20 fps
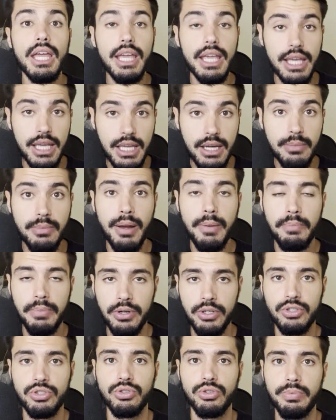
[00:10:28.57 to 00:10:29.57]
in my
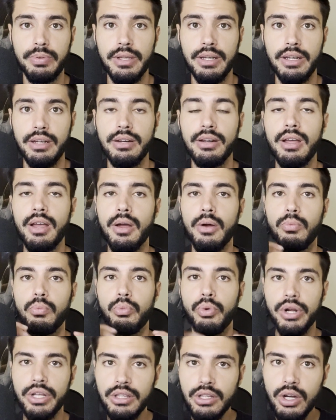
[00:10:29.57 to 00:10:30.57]
personal opinion.
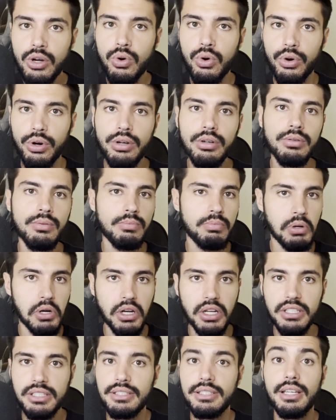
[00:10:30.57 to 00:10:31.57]
Bring the core,
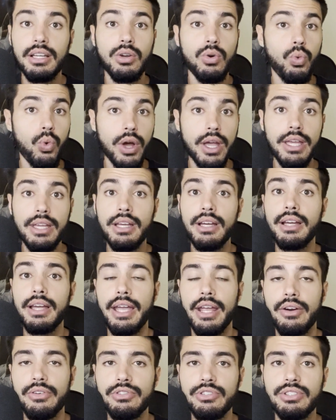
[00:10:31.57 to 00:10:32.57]
Pulisic, Weah,
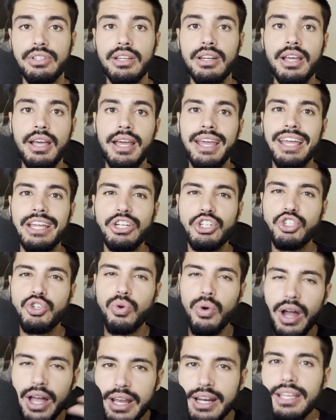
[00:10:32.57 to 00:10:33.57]
Aaronson, and
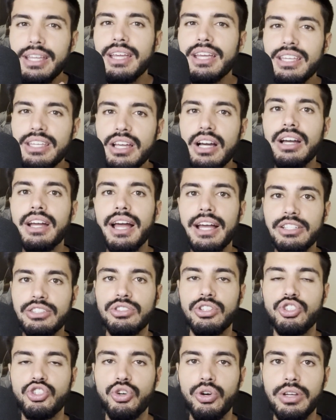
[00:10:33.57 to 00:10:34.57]
try to get young guys
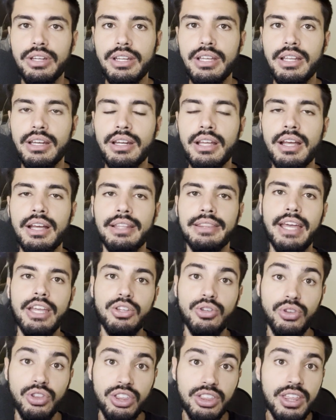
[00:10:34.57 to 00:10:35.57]
to join in that
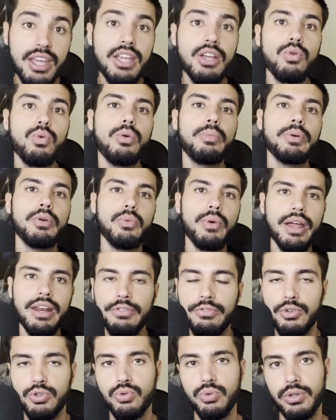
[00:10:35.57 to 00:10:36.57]
you think will be ready
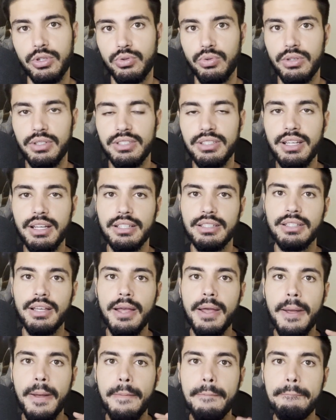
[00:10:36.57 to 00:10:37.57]
for 2026.
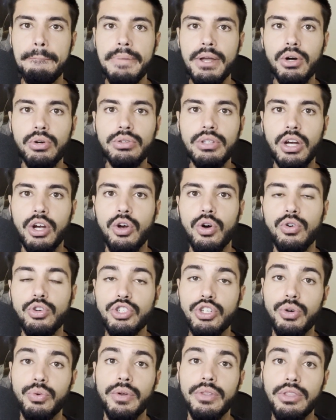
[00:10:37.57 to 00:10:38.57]
Build a
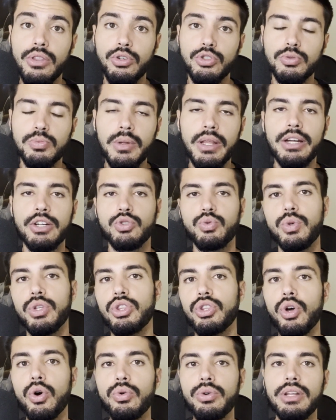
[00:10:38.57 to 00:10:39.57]
culture with those players. We
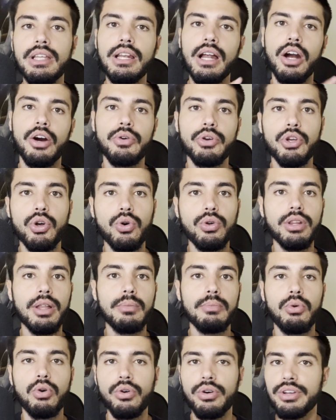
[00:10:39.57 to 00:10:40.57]
don't need Ariola,
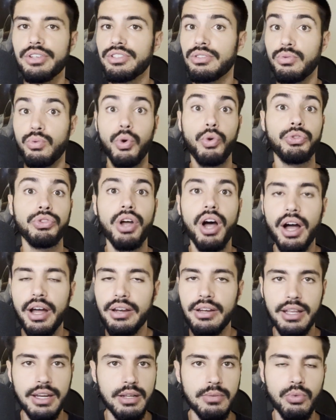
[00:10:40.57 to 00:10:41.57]
Morris,
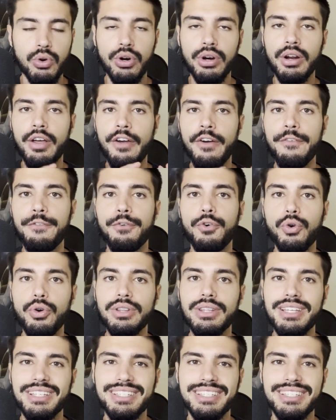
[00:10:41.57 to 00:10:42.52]
Roldan anymore for this